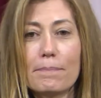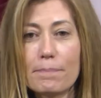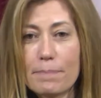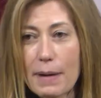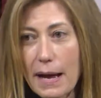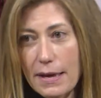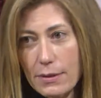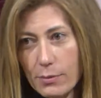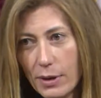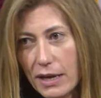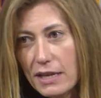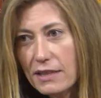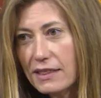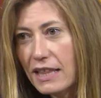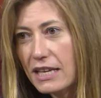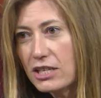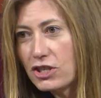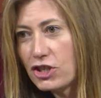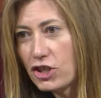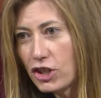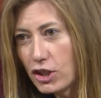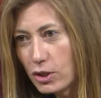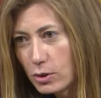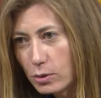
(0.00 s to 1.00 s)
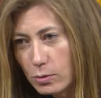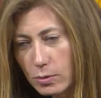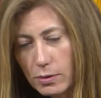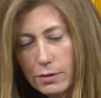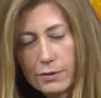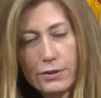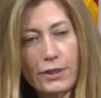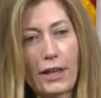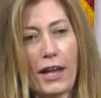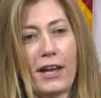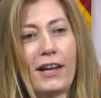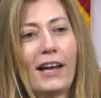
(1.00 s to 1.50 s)
By the way, they do.
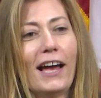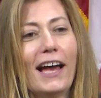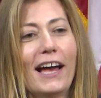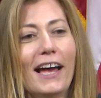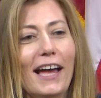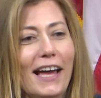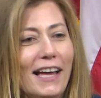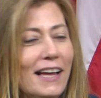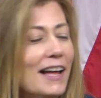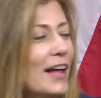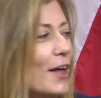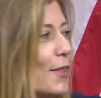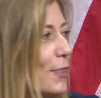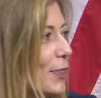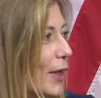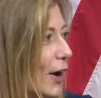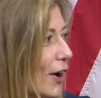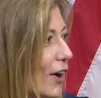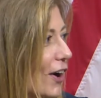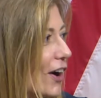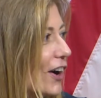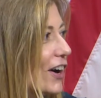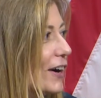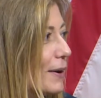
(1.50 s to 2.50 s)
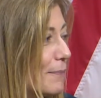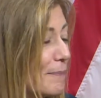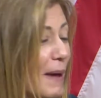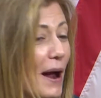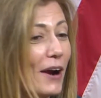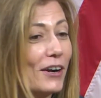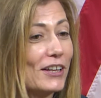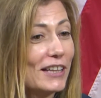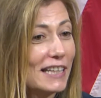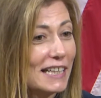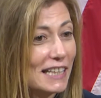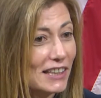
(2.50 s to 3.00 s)
There are
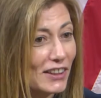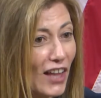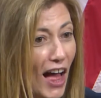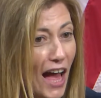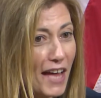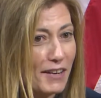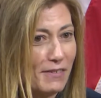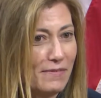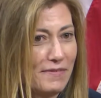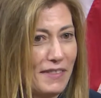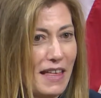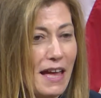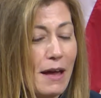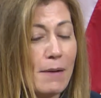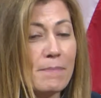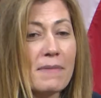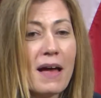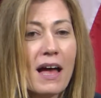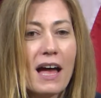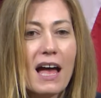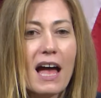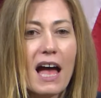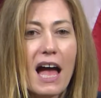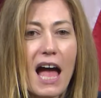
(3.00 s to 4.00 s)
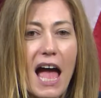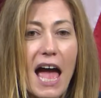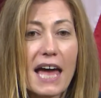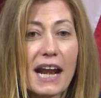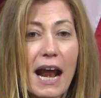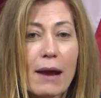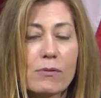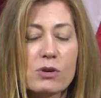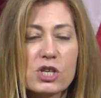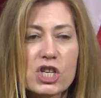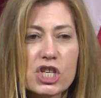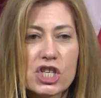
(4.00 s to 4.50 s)
apparently a lot of them.
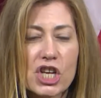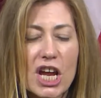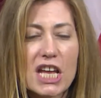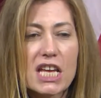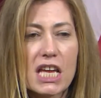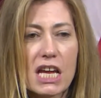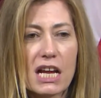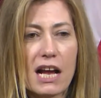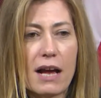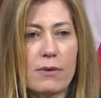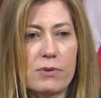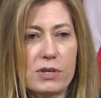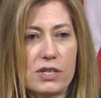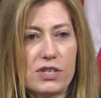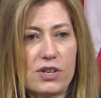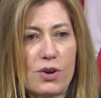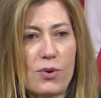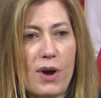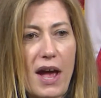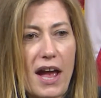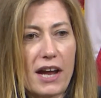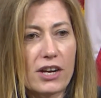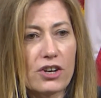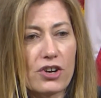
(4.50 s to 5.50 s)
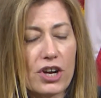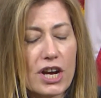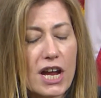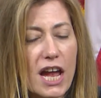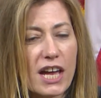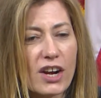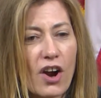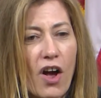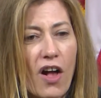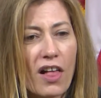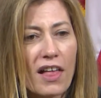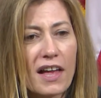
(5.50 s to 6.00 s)
And I was shaking, I was so angry.
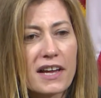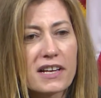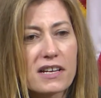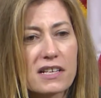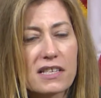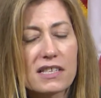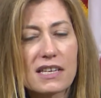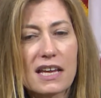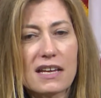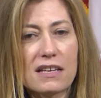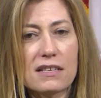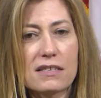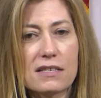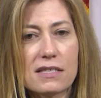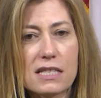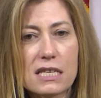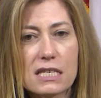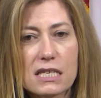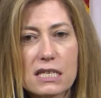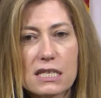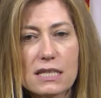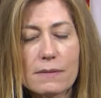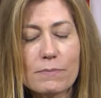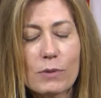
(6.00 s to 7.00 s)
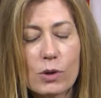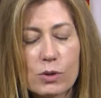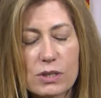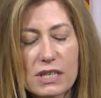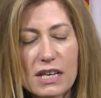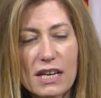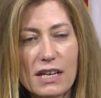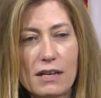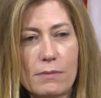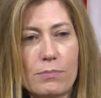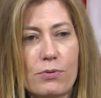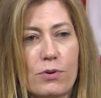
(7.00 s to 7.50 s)
And all I could say is, this is the
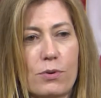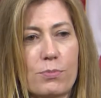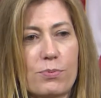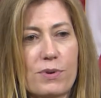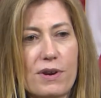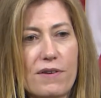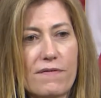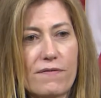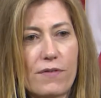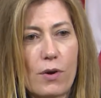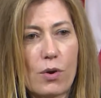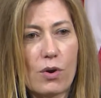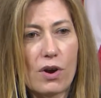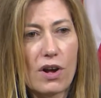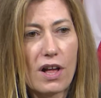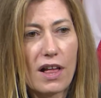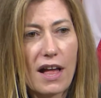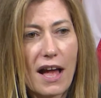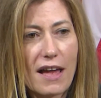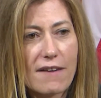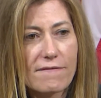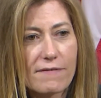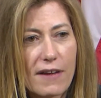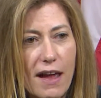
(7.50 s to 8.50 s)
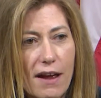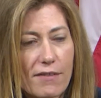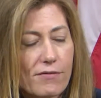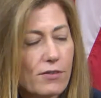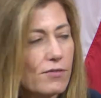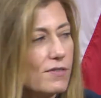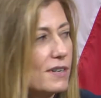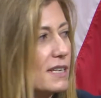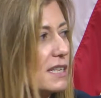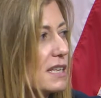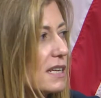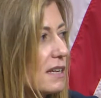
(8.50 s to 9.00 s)
most inappropriate phone call I have
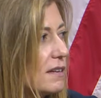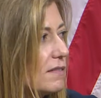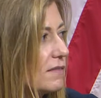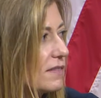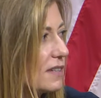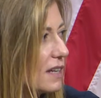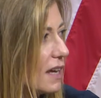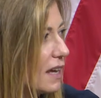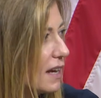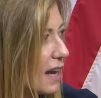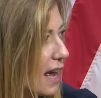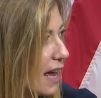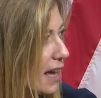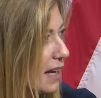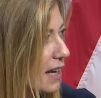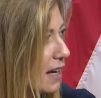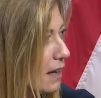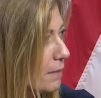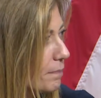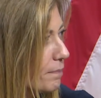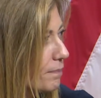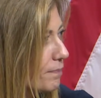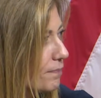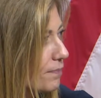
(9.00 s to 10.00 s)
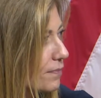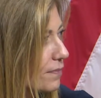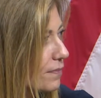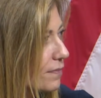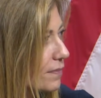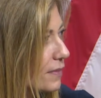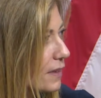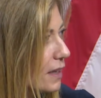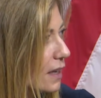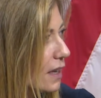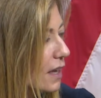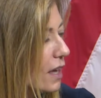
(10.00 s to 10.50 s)
ever received, and hang up,
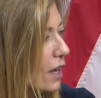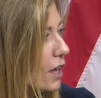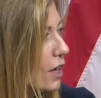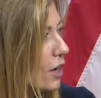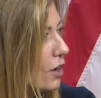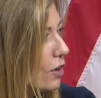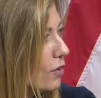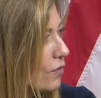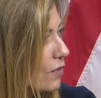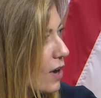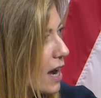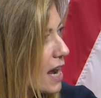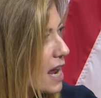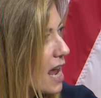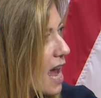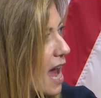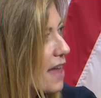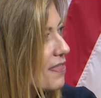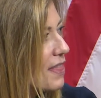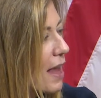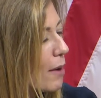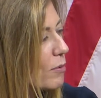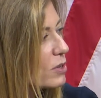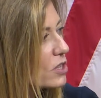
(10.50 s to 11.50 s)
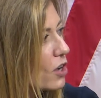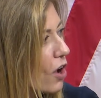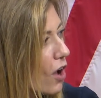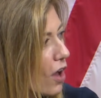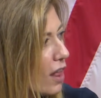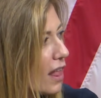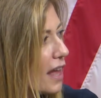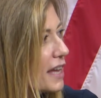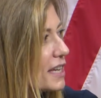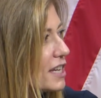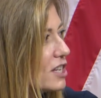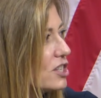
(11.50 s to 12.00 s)
right? And that was
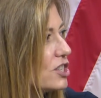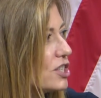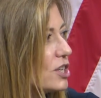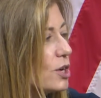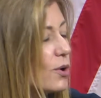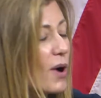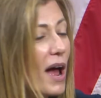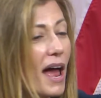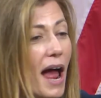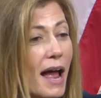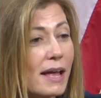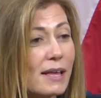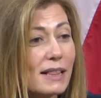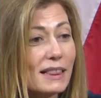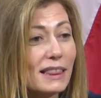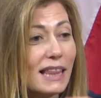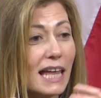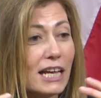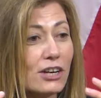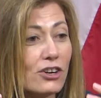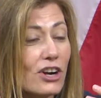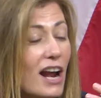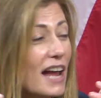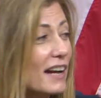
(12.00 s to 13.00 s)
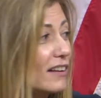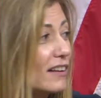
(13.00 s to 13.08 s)
all I could do. I later